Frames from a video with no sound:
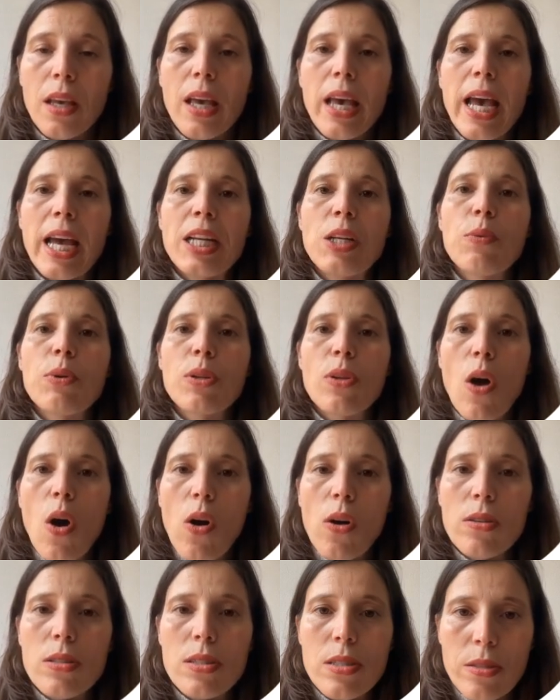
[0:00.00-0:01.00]
And you will
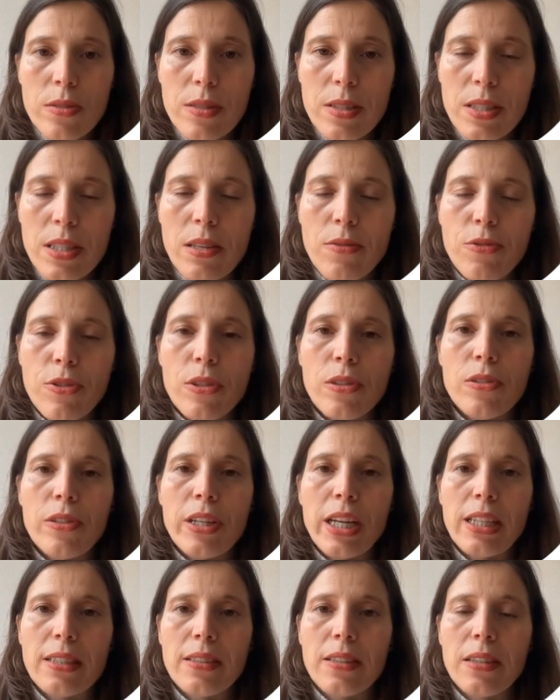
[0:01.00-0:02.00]
also see, if you look
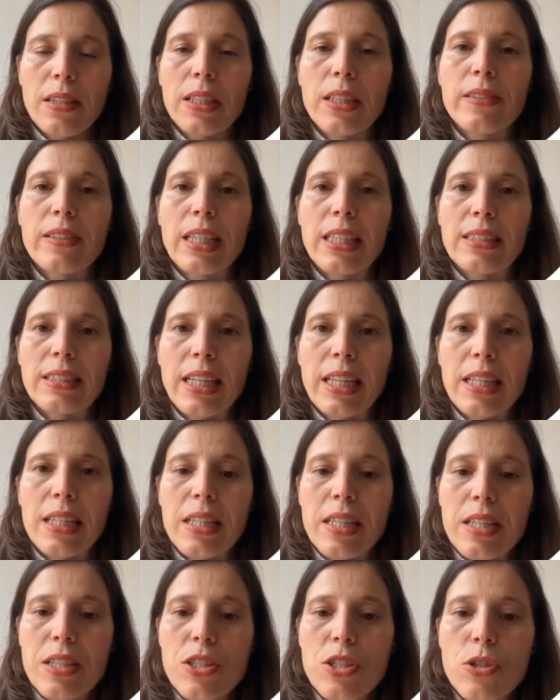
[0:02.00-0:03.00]
at the Theory and
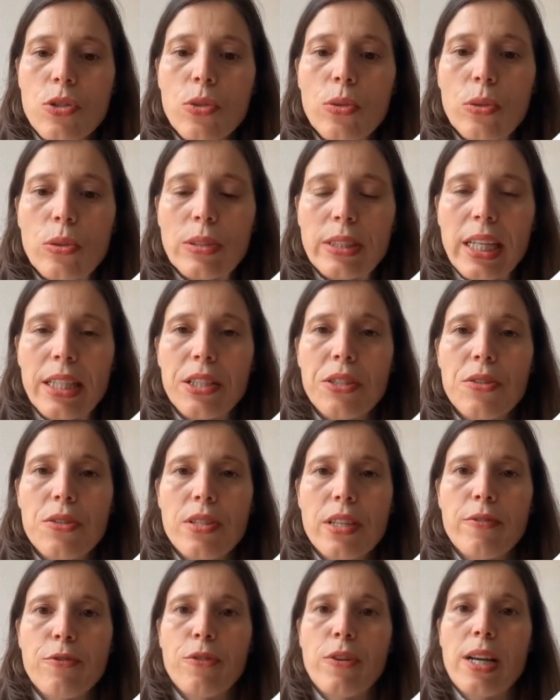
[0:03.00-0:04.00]
Techniques tool, that
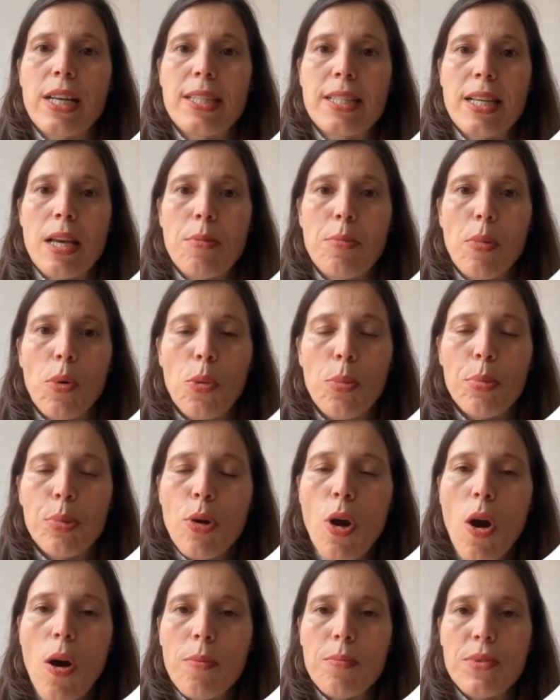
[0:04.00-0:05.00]
using, for example,
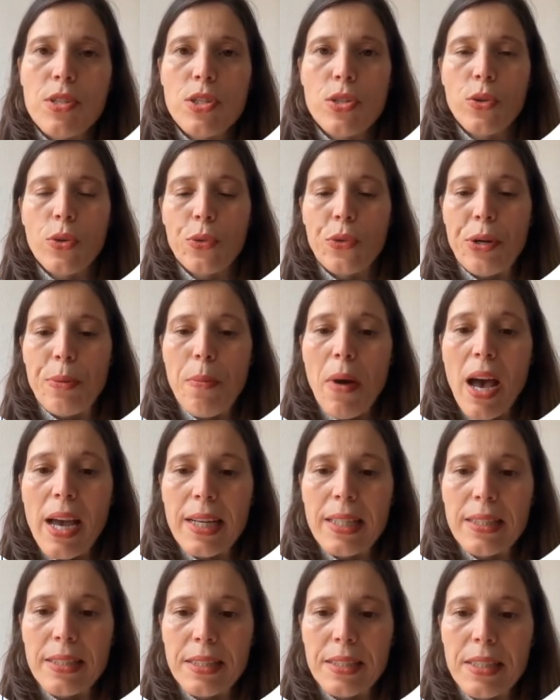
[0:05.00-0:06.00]
prompts or
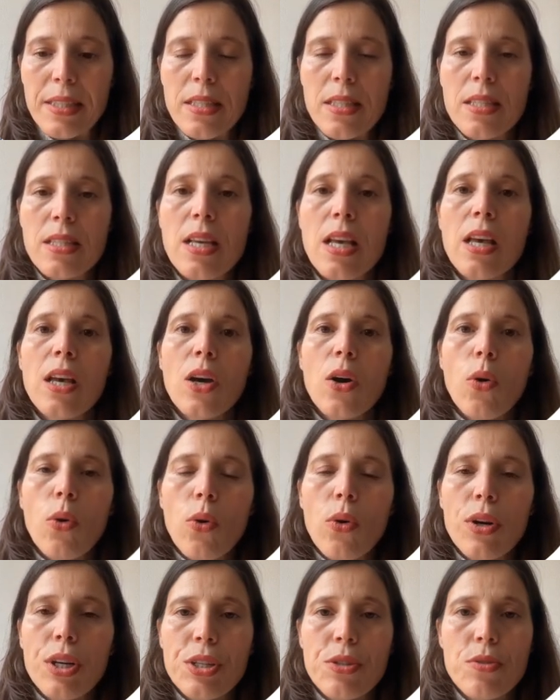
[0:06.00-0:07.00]
reminders
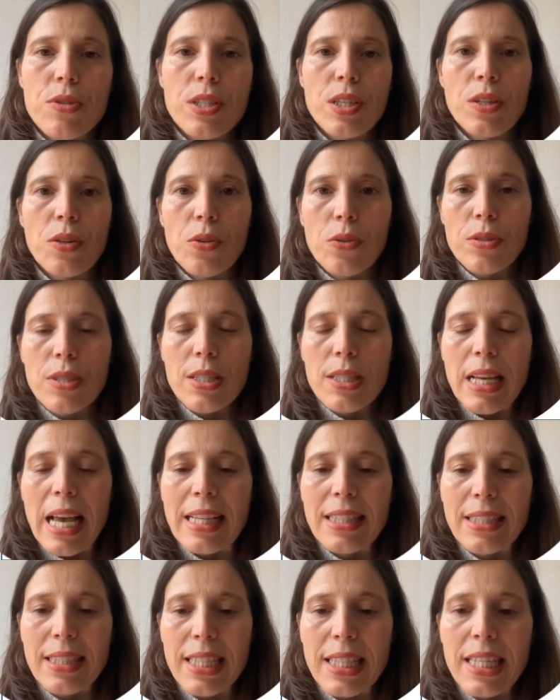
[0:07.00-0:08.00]
or using goal
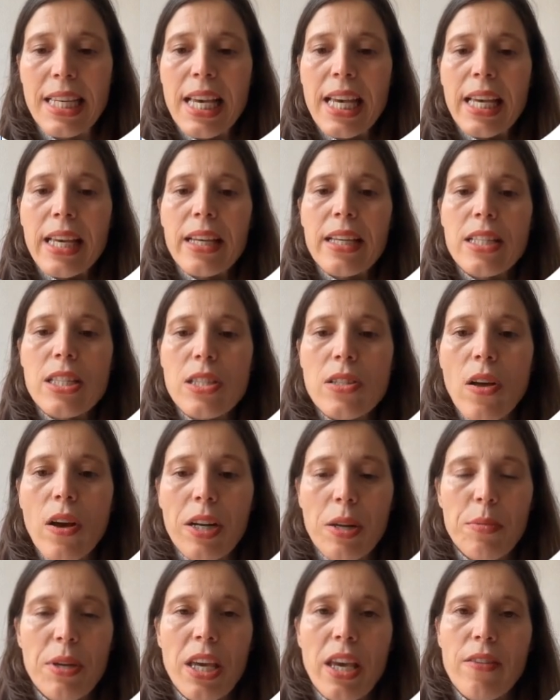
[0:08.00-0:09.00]
setting is not a
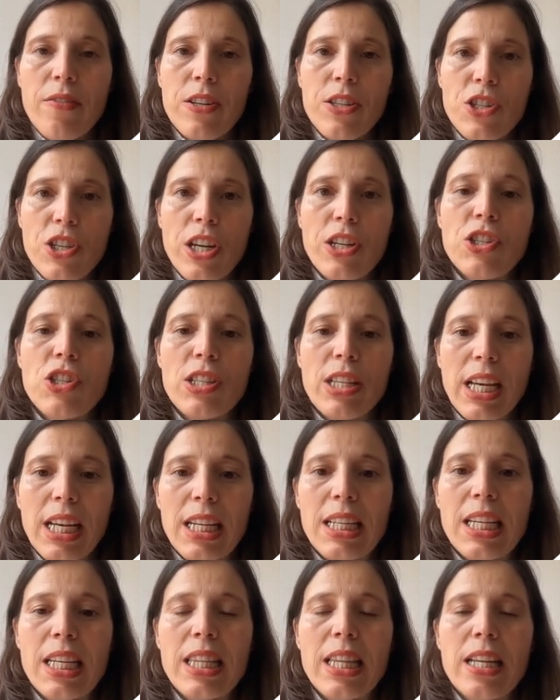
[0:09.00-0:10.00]
behavior change
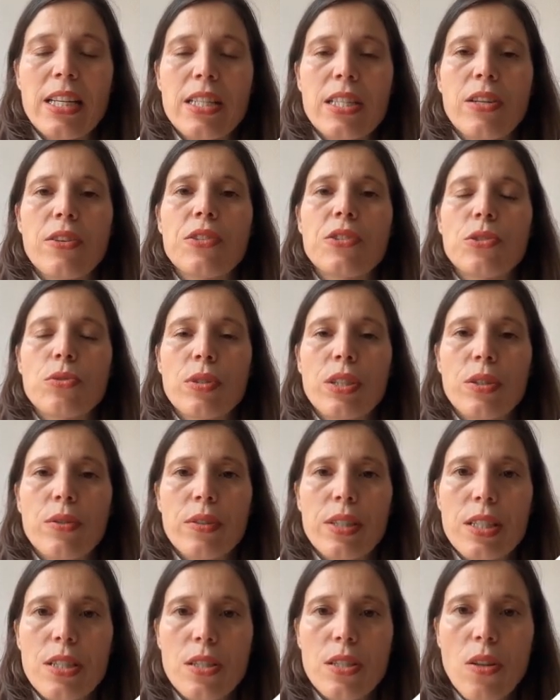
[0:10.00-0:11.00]
technique that is going to
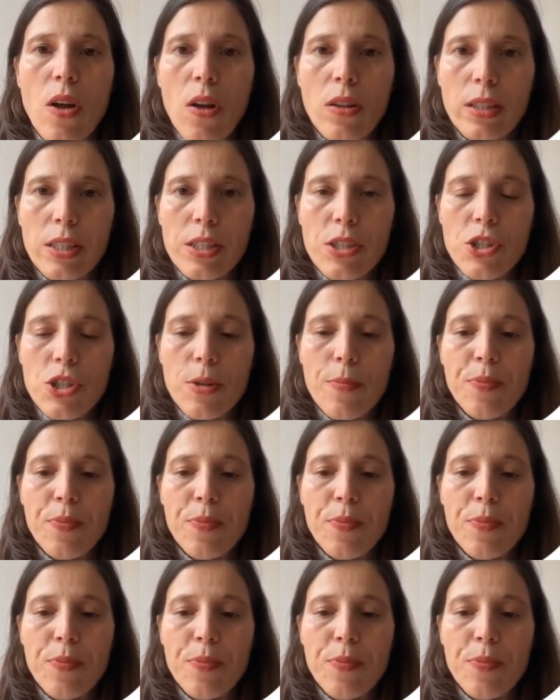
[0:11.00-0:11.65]
increase knowledge.